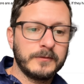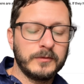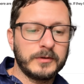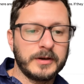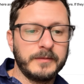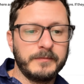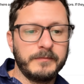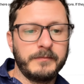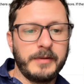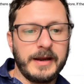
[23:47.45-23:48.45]
will
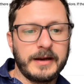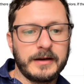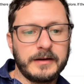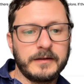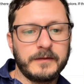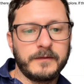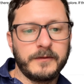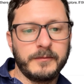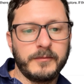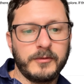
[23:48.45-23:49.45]
come back
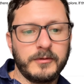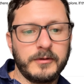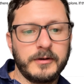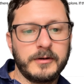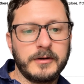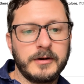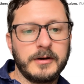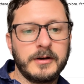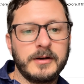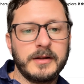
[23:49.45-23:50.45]
for more
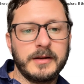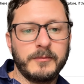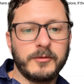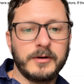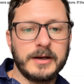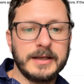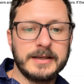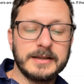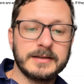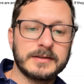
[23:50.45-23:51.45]
and more
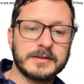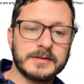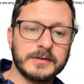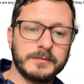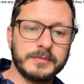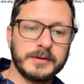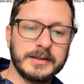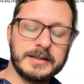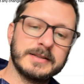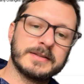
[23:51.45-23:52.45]
ideas. So
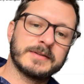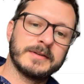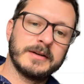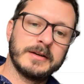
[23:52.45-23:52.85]
please